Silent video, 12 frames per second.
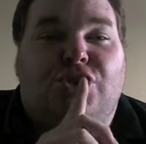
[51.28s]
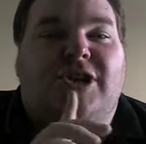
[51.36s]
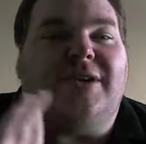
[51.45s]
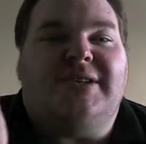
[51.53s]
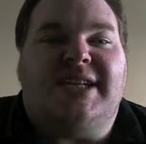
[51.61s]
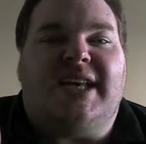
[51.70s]

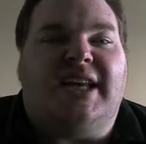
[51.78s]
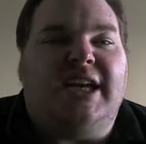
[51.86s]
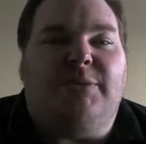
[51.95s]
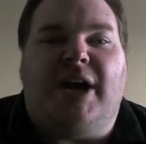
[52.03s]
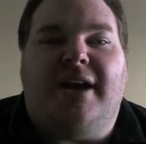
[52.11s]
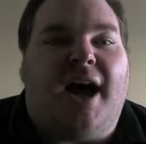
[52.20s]
Don't tell
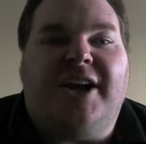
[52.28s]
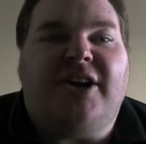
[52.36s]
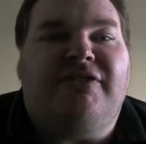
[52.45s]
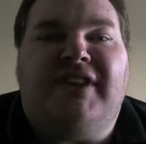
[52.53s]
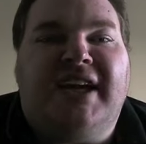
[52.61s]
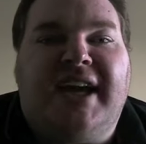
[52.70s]
anyone. I
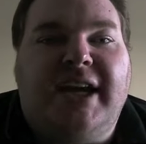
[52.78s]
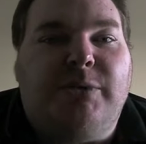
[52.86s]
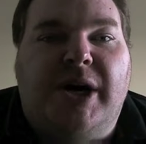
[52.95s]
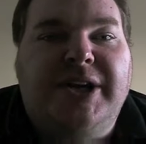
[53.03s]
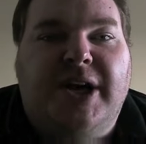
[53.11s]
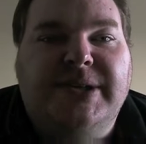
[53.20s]
don't think
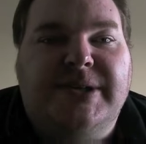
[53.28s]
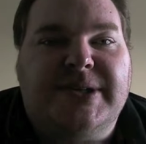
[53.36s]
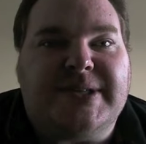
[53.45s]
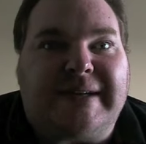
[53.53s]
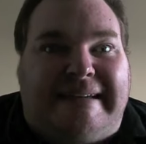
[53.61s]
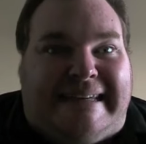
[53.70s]
anyone
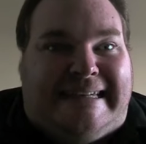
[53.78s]
noticed.